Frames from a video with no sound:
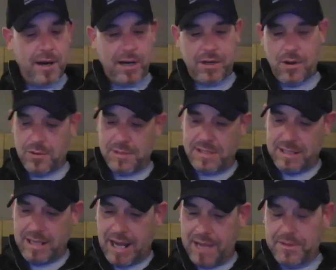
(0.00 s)
it
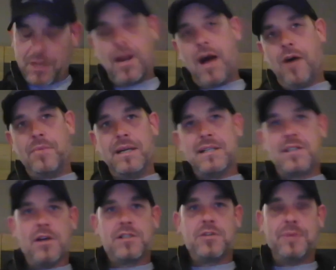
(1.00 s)
goes on the ground, but
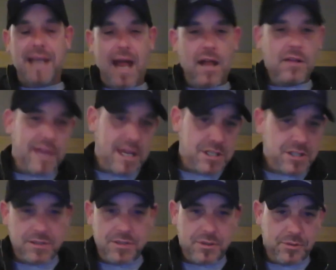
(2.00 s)
it's also in an
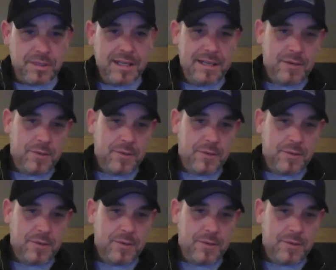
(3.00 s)
elevation too,